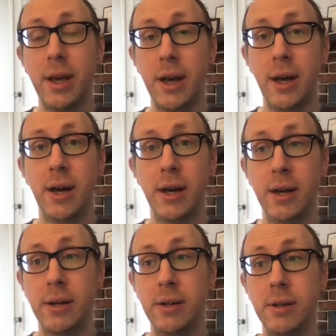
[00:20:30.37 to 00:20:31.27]

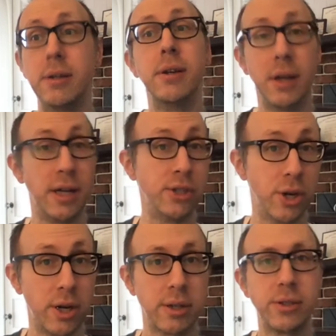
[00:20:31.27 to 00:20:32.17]
a
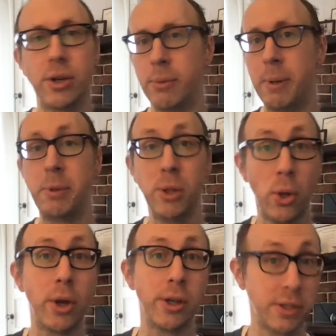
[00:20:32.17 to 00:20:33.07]
dog. So maybe
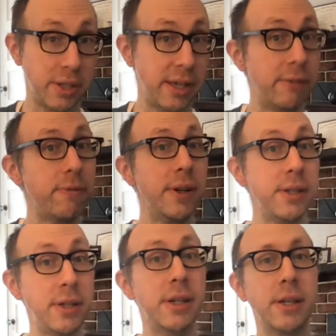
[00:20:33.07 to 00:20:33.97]
loyalty and
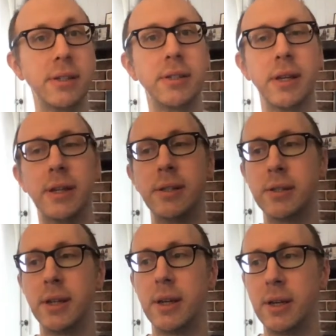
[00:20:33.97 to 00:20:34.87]
friendliness
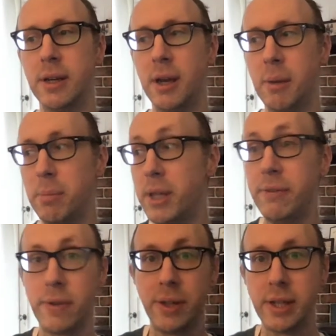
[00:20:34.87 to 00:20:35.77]
and
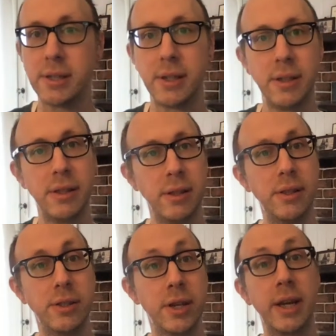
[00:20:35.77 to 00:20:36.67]
playfulness, and
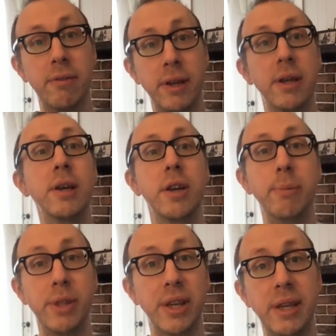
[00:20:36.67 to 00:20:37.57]
these are kind of like going to
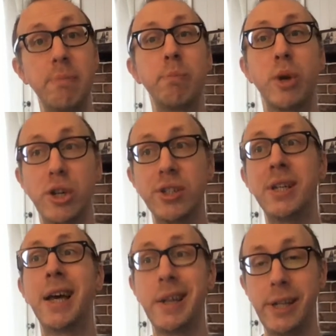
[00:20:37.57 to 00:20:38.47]
be the
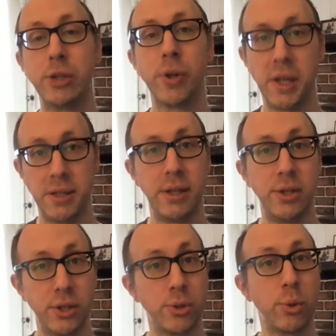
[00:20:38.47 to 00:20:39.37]
personality traits that you
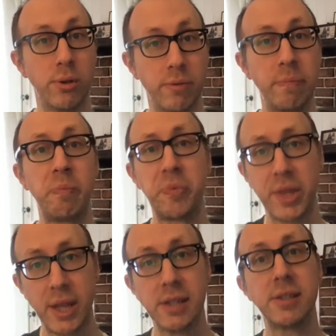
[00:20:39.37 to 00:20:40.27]
just sort of
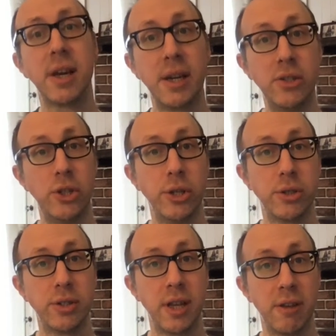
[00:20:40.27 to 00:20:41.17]
assign to
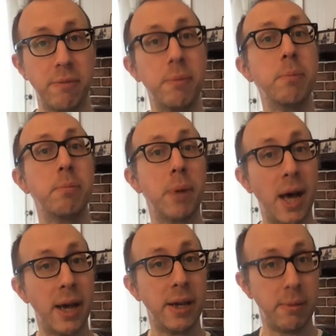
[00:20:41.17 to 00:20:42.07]
yourself
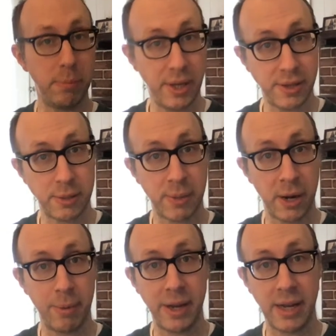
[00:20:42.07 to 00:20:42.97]
by being
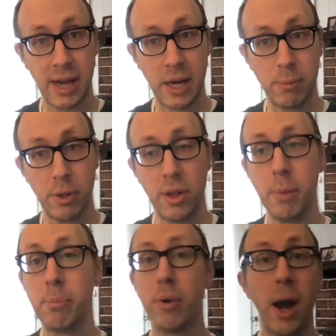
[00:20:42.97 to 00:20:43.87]
inspired by an animal.
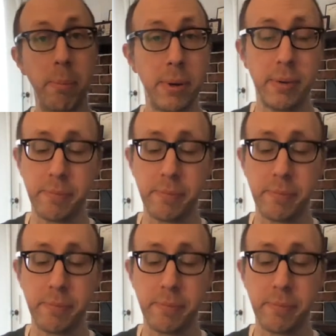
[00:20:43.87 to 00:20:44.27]
Prop,